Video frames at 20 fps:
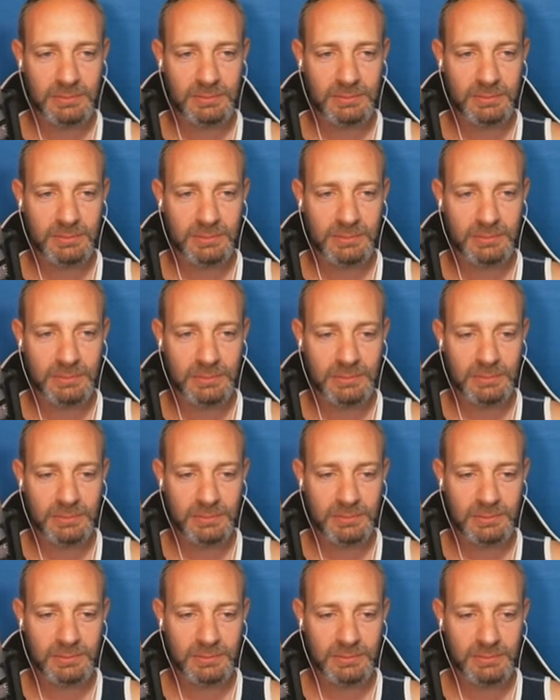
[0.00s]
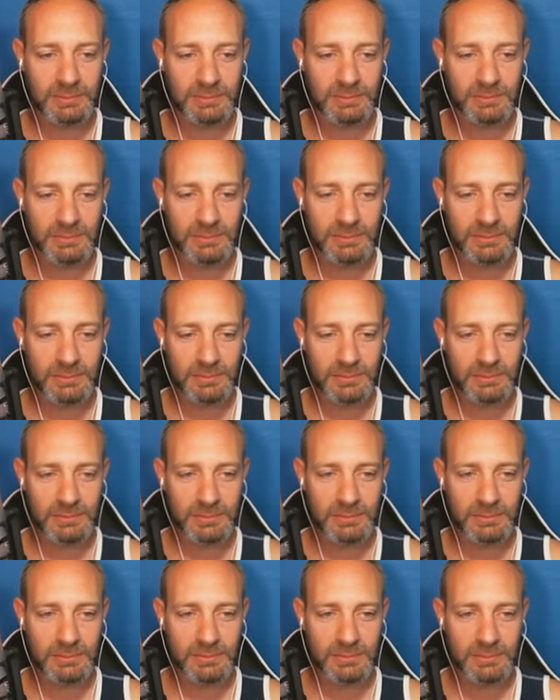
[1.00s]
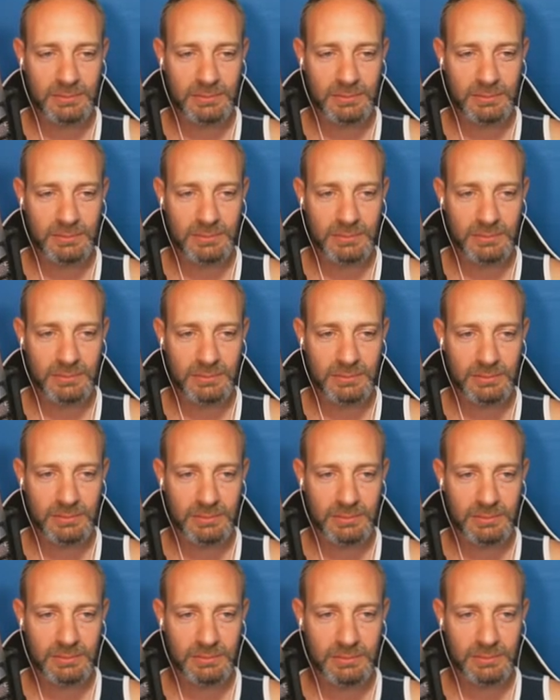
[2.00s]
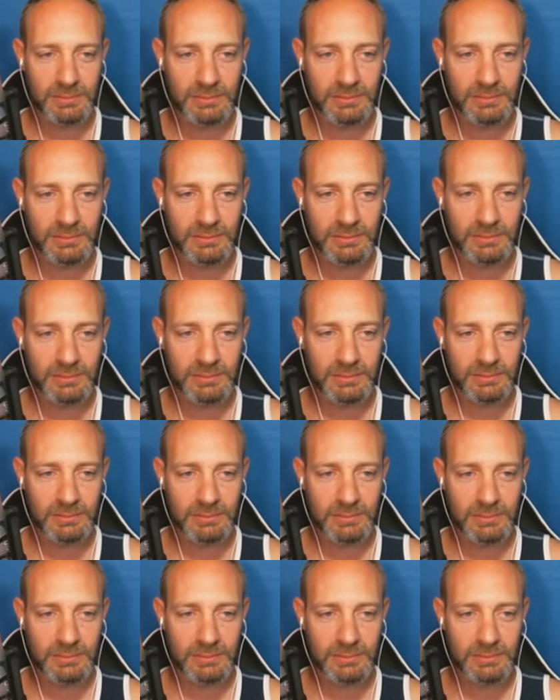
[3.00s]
[no speech]